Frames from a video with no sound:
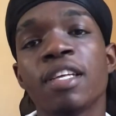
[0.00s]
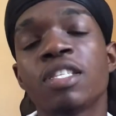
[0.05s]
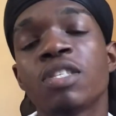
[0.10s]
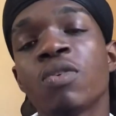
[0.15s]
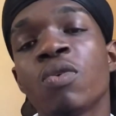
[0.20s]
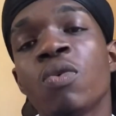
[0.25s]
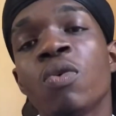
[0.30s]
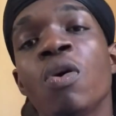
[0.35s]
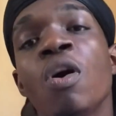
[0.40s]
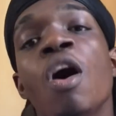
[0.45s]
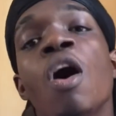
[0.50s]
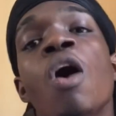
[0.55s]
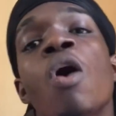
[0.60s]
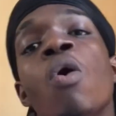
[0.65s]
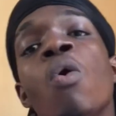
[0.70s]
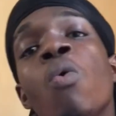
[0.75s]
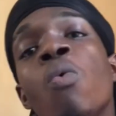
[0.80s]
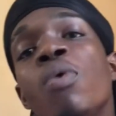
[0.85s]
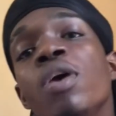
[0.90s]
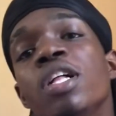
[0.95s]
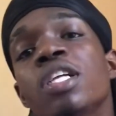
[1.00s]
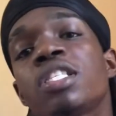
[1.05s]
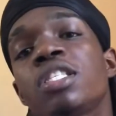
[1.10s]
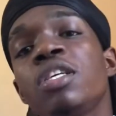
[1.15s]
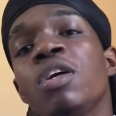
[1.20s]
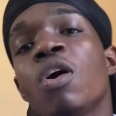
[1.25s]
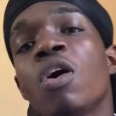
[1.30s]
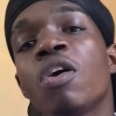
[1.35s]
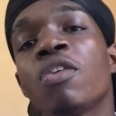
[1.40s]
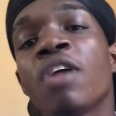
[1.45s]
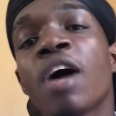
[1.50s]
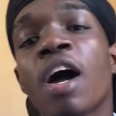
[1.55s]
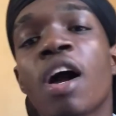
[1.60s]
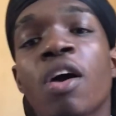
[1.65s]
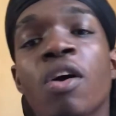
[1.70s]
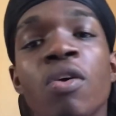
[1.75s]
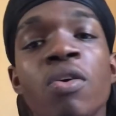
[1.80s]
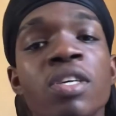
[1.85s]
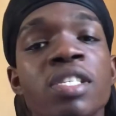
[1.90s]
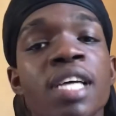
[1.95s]
So we'll see how that
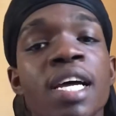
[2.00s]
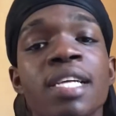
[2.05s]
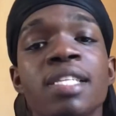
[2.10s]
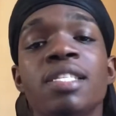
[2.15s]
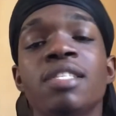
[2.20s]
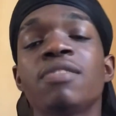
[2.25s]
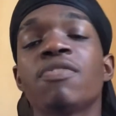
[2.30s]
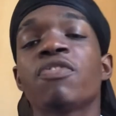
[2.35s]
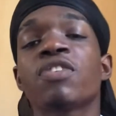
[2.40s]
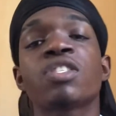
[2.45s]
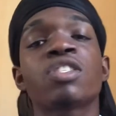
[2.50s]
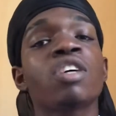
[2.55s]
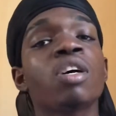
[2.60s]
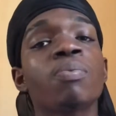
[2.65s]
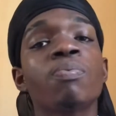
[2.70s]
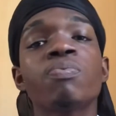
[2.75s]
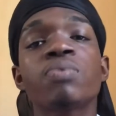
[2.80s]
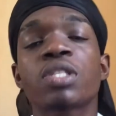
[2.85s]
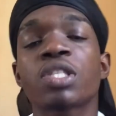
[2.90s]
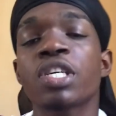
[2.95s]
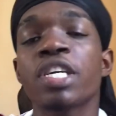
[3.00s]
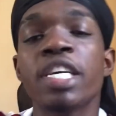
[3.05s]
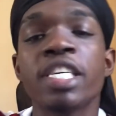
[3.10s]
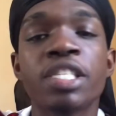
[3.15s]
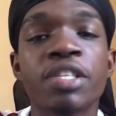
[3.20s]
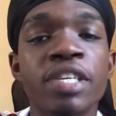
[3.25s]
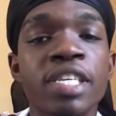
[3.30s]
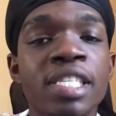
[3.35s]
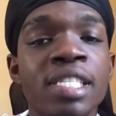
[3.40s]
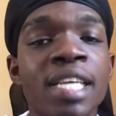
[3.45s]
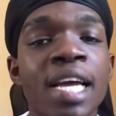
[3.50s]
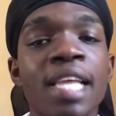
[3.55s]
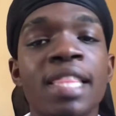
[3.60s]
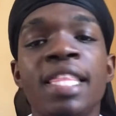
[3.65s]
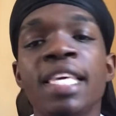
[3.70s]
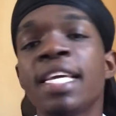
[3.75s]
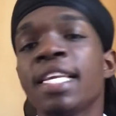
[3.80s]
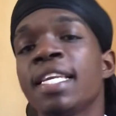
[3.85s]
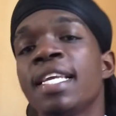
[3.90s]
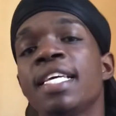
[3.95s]
goes. And for some strange reason, I
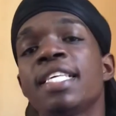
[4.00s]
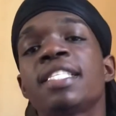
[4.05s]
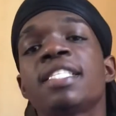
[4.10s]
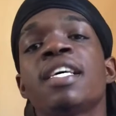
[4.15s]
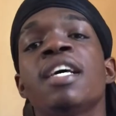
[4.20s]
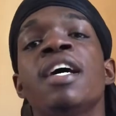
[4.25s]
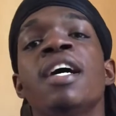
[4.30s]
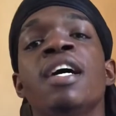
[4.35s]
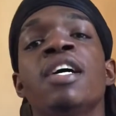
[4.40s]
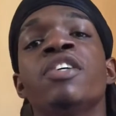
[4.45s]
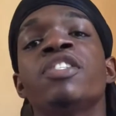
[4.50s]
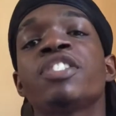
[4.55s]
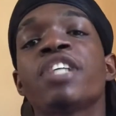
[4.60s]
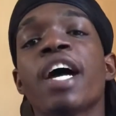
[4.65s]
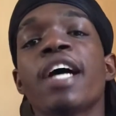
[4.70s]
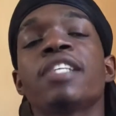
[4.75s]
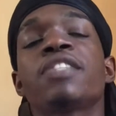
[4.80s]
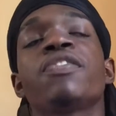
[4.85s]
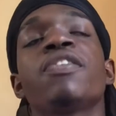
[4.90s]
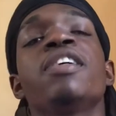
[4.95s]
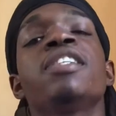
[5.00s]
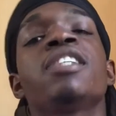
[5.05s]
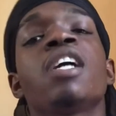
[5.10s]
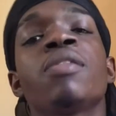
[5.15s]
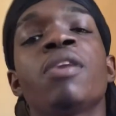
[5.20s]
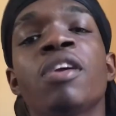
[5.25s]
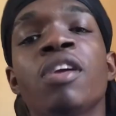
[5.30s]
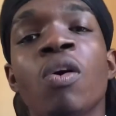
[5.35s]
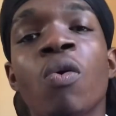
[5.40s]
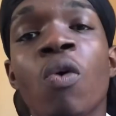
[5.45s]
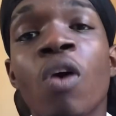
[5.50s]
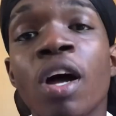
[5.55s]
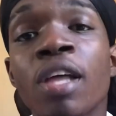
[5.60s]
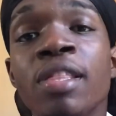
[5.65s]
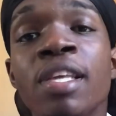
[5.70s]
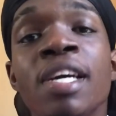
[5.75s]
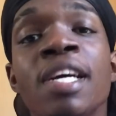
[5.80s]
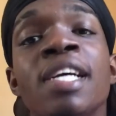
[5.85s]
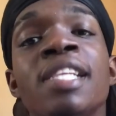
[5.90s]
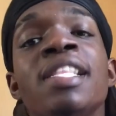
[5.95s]
think this transfer is another one
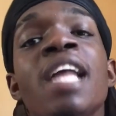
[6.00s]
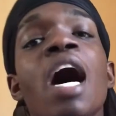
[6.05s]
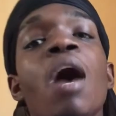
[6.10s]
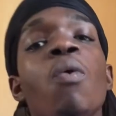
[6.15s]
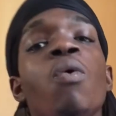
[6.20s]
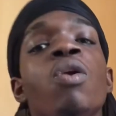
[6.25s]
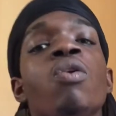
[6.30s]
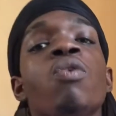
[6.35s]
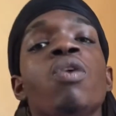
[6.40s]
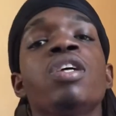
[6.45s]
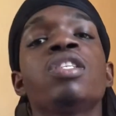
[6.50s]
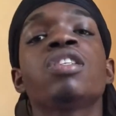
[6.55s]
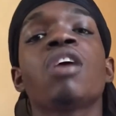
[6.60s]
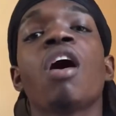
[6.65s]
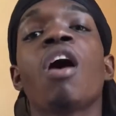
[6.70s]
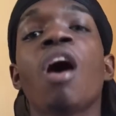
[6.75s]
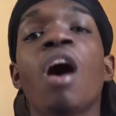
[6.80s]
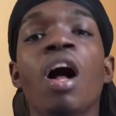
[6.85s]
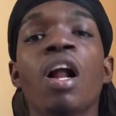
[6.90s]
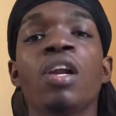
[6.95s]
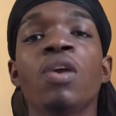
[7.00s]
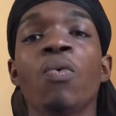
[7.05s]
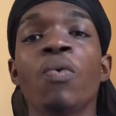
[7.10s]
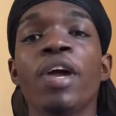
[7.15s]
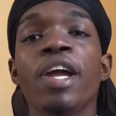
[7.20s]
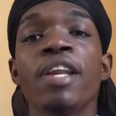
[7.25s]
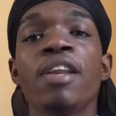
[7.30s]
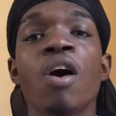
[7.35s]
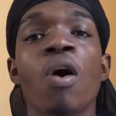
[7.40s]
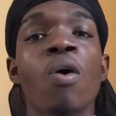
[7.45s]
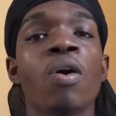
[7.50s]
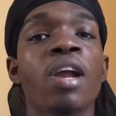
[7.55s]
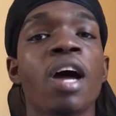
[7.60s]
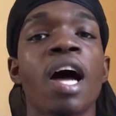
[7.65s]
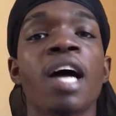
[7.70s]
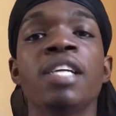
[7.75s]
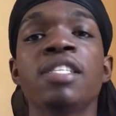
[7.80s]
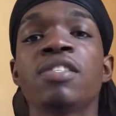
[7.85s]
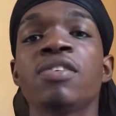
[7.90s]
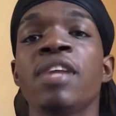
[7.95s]
that will run all the way down
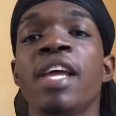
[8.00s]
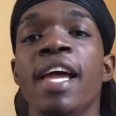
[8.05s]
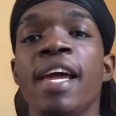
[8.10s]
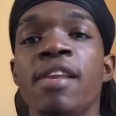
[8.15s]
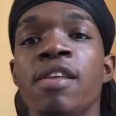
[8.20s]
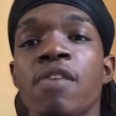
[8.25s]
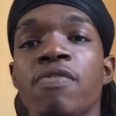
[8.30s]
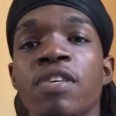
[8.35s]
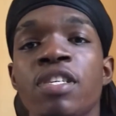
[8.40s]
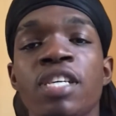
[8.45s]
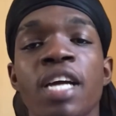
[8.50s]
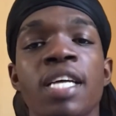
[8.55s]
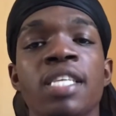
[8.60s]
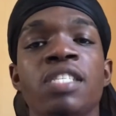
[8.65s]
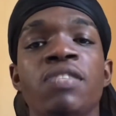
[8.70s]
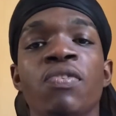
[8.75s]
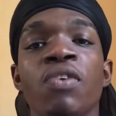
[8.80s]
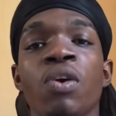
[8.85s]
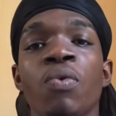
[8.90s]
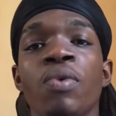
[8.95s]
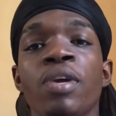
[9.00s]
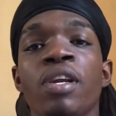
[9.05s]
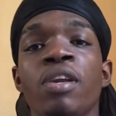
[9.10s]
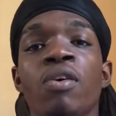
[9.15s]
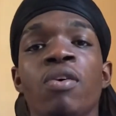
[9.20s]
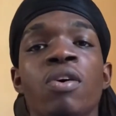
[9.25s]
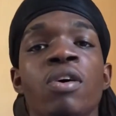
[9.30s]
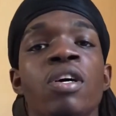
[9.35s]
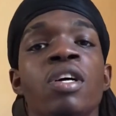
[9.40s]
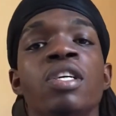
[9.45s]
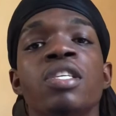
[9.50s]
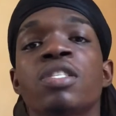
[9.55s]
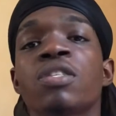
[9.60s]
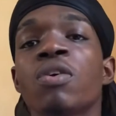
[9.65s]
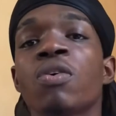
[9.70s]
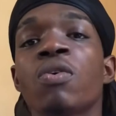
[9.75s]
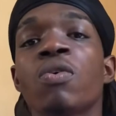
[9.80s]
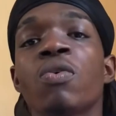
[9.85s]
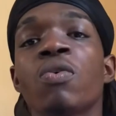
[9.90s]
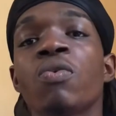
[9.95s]
until the end of the transfer window.
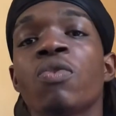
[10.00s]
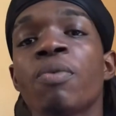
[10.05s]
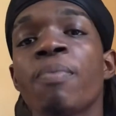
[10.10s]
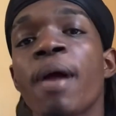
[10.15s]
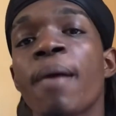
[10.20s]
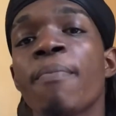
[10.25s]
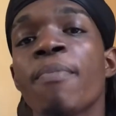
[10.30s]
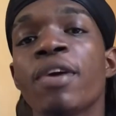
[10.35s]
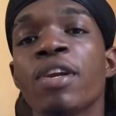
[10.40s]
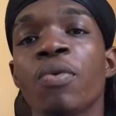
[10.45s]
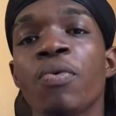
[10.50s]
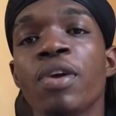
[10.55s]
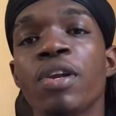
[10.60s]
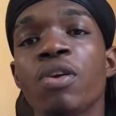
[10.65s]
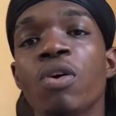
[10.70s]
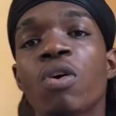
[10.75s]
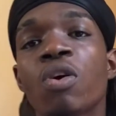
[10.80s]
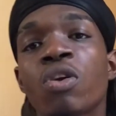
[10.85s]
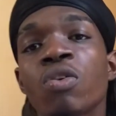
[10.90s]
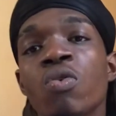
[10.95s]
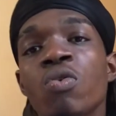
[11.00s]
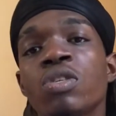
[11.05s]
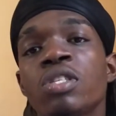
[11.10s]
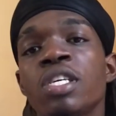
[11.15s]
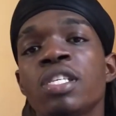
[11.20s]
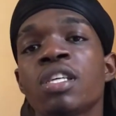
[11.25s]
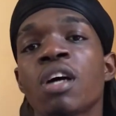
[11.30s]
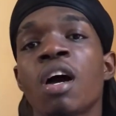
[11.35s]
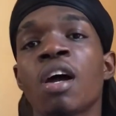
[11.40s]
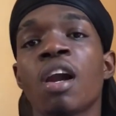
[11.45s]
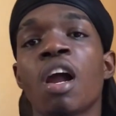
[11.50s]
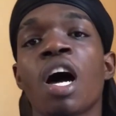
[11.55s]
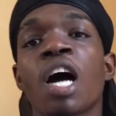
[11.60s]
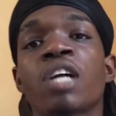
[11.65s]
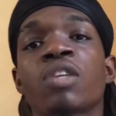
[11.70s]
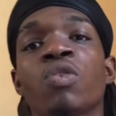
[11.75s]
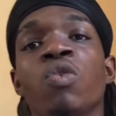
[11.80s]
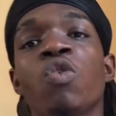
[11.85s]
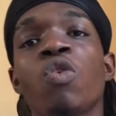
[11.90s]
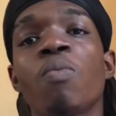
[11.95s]
So remember, the window closes on
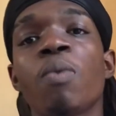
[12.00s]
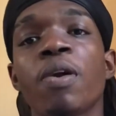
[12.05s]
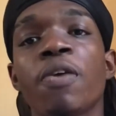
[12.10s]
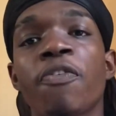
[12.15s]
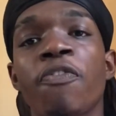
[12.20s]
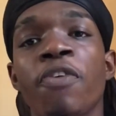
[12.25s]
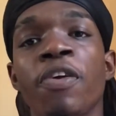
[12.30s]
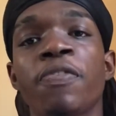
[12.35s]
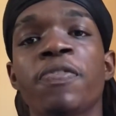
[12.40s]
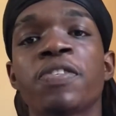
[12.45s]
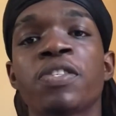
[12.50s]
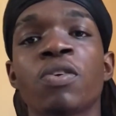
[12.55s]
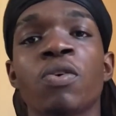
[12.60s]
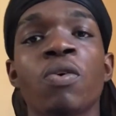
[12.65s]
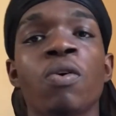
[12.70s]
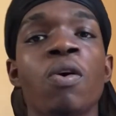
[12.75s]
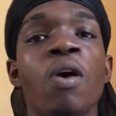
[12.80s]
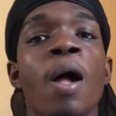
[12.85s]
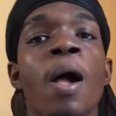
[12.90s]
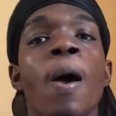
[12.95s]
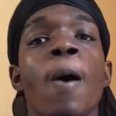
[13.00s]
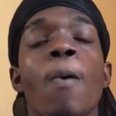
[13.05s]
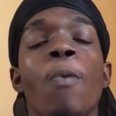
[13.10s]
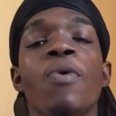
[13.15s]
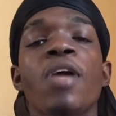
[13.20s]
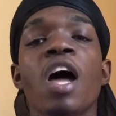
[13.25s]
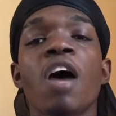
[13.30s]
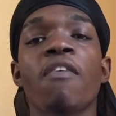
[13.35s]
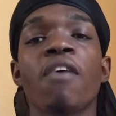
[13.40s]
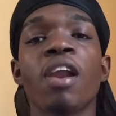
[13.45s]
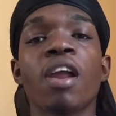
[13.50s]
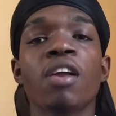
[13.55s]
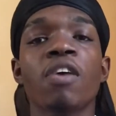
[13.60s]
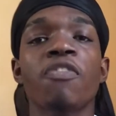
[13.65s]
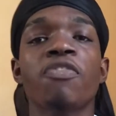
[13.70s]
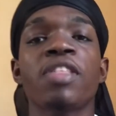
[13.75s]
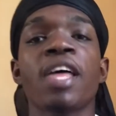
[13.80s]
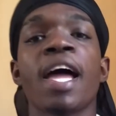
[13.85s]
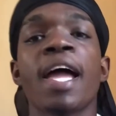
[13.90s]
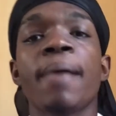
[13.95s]
October the 5th. So we have a lot
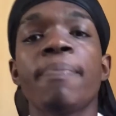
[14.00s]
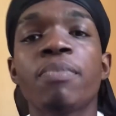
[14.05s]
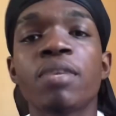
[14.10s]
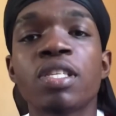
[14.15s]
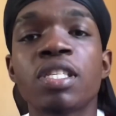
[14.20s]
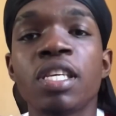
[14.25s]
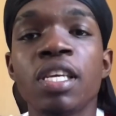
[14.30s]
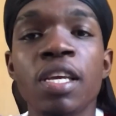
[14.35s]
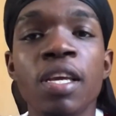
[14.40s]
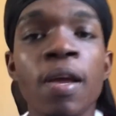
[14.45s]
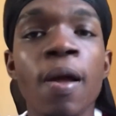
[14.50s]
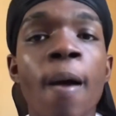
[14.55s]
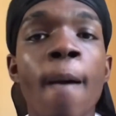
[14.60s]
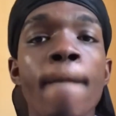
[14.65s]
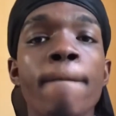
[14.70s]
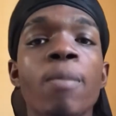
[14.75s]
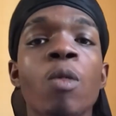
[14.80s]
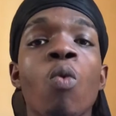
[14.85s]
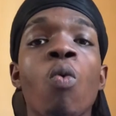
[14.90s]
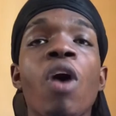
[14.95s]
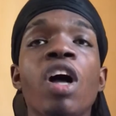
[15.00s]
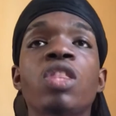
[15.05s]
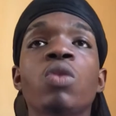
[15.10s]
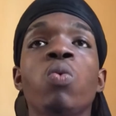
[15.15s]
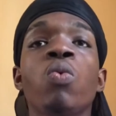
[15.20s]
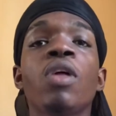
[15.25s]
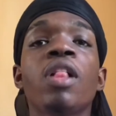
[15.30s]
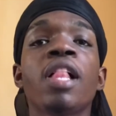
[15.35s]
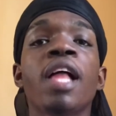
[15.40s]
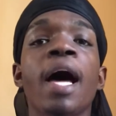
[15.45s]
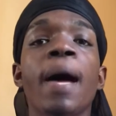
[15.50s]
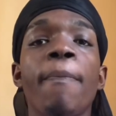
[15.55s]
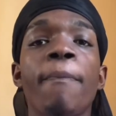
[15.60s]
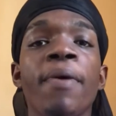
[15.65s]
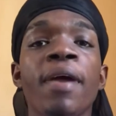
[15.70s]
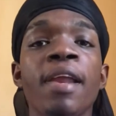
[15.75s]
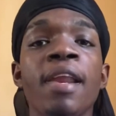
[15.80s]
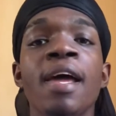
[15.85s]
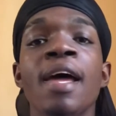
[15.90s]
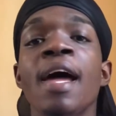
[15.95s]
of time to see what will
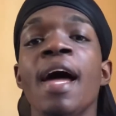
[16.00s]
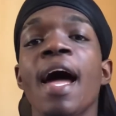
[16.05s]
happen.